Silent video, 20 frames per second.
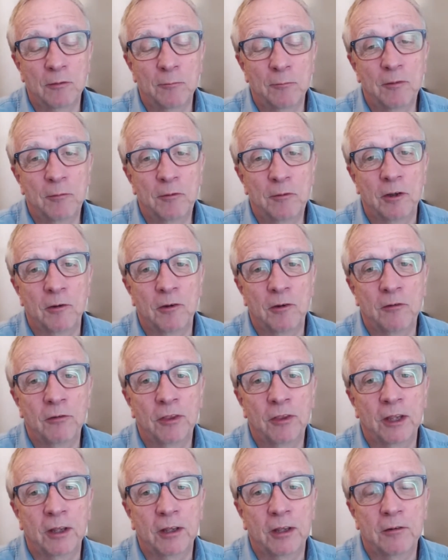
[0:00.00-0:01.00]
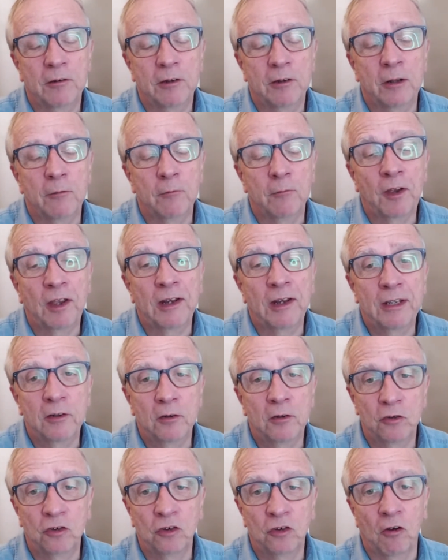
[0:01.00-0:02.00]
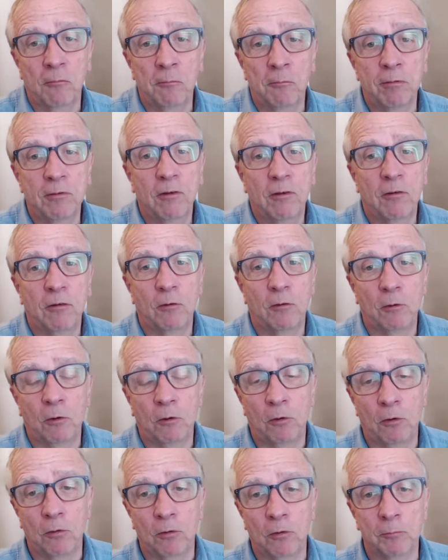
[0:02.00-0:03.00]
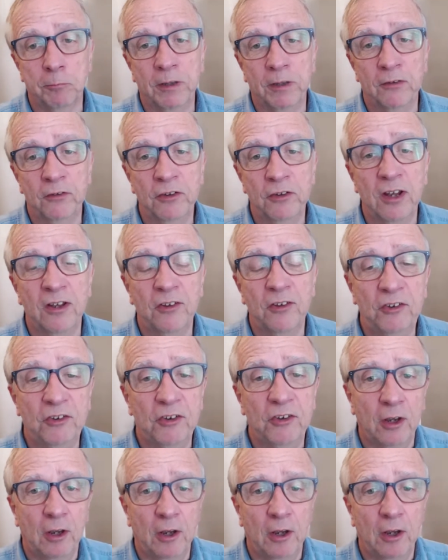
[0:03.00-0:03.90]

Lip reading: if they're in a fairly good job or business,